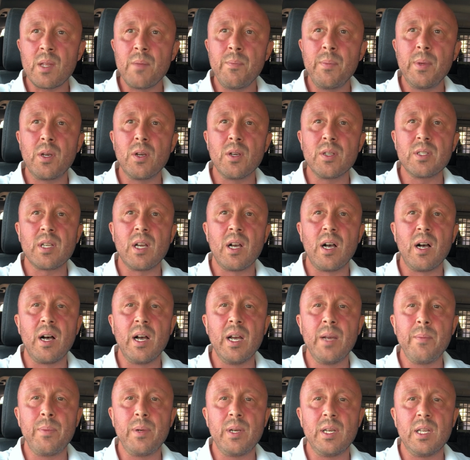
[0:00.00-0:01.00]
because
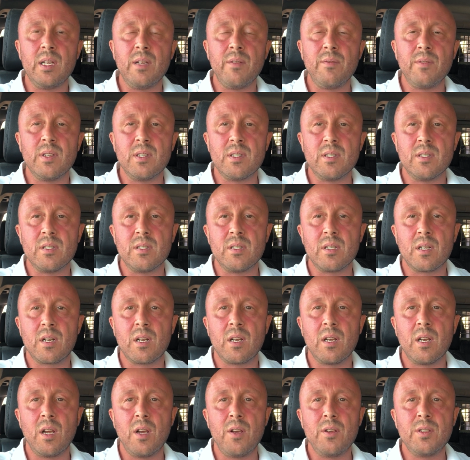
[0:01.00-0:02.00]
I believe this is the
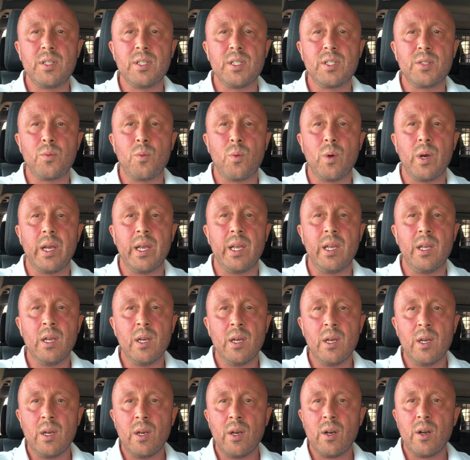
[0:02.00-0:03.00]
closest way
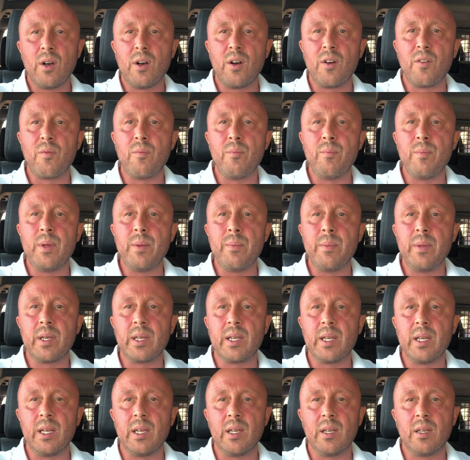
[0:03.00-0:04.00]
of
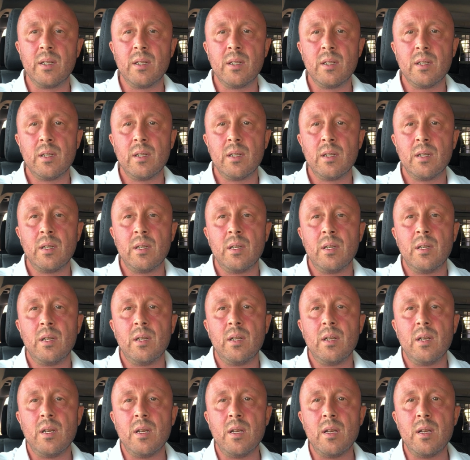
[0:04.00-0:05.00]
mimicking
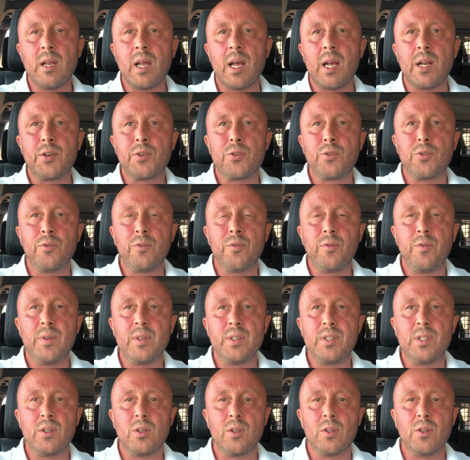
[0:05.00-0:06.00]
natural
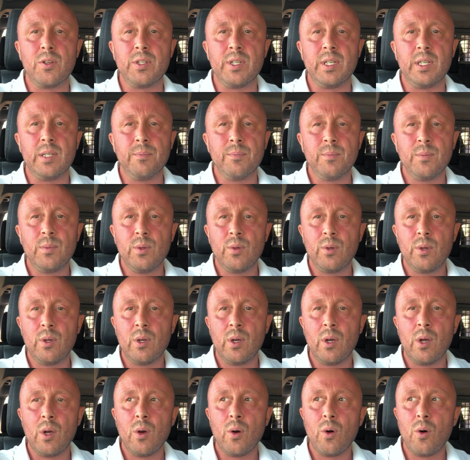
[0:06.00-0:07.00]
physiology.
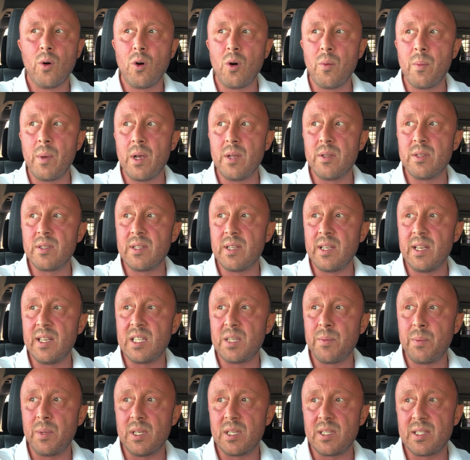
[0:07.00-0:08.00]
Hormones
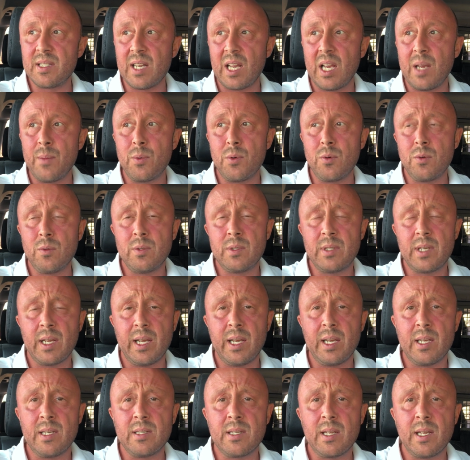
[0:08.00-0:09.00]
need to be stable
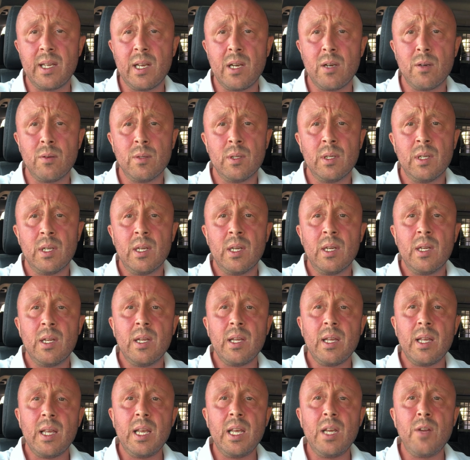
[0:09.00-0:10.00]
day in, day out,
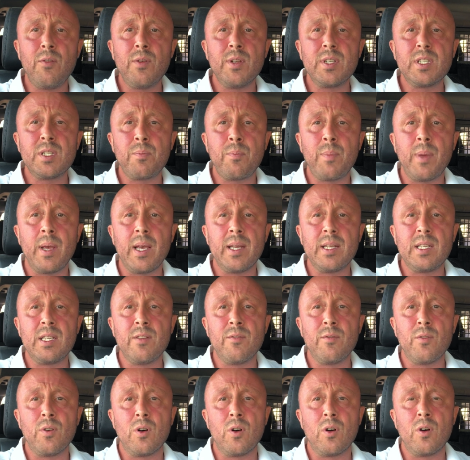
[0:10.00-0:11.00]

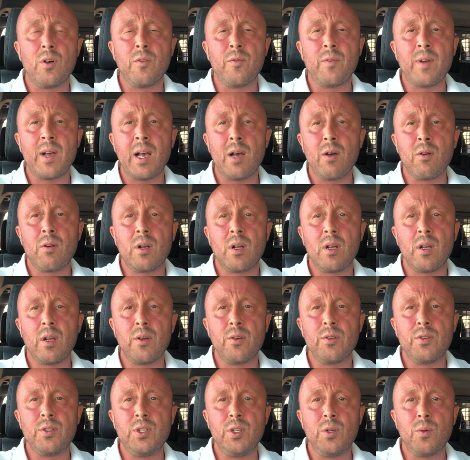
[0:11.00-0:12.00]
irrespective of how
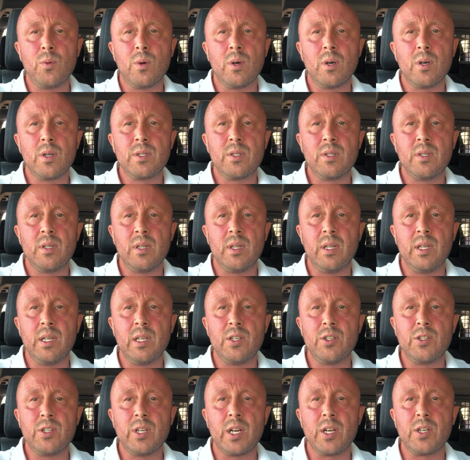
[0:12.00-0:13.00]
close you are to the
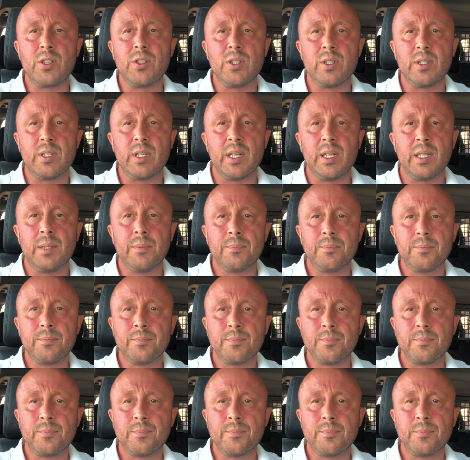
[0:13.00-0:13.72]
injection day.